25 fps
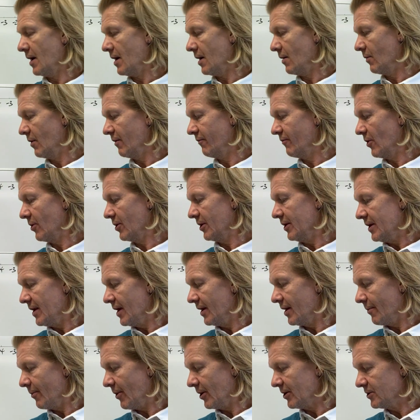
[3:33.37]
We've already
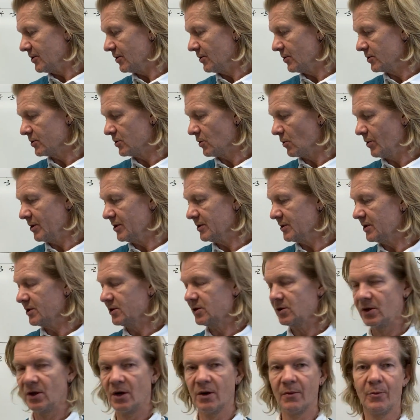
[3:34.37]
done a bunch of those quizzes,
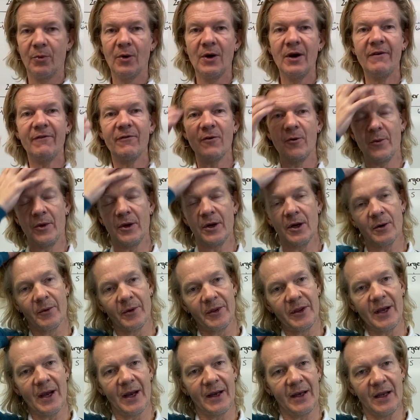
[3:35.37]
so you're pretty familiar
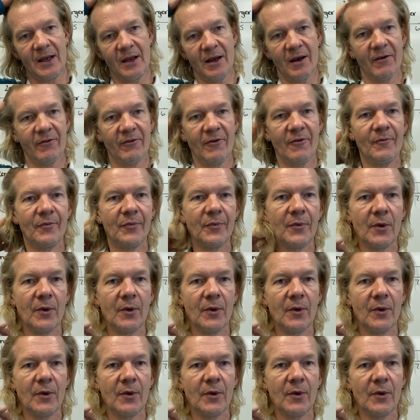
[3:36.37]
with the idea of,